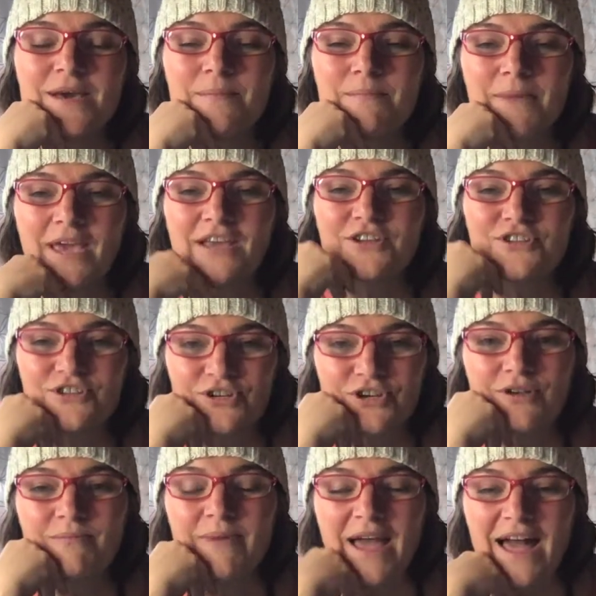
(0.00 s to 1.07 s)
make sure
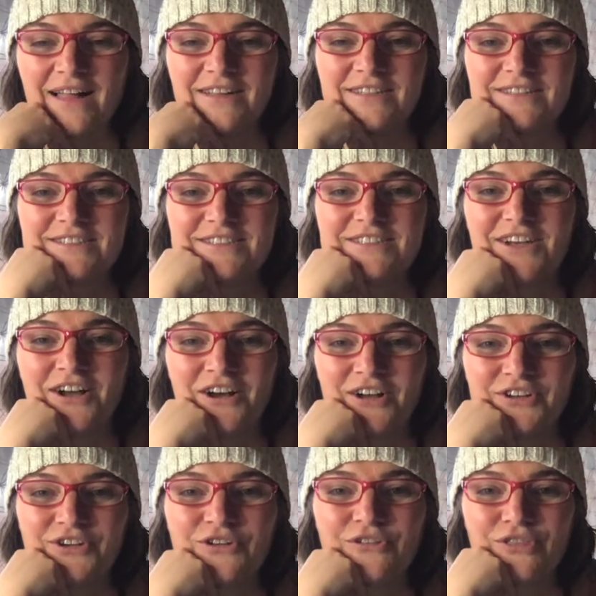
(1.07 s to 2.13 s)
you're balanced
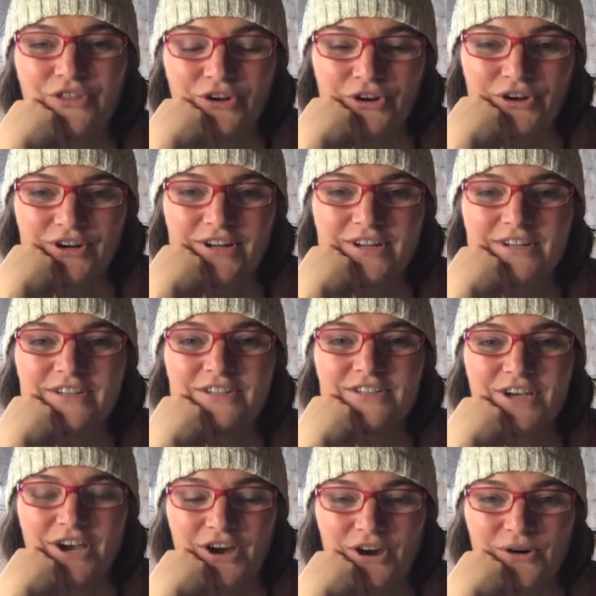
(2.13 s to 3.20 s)
on your third
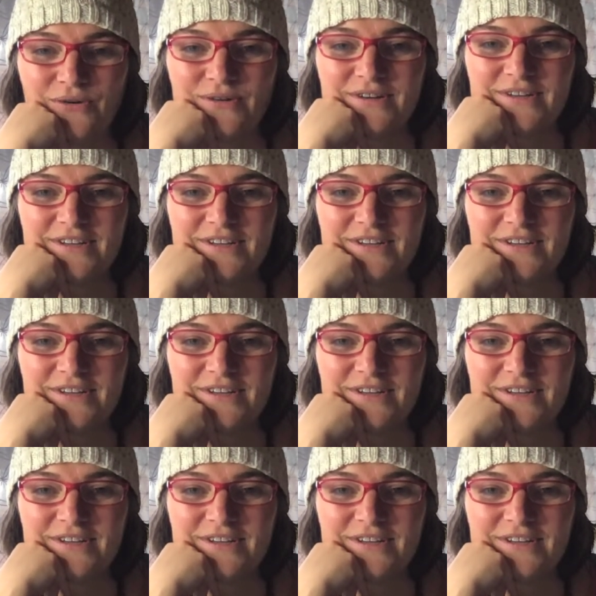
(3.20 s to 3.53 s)
toe.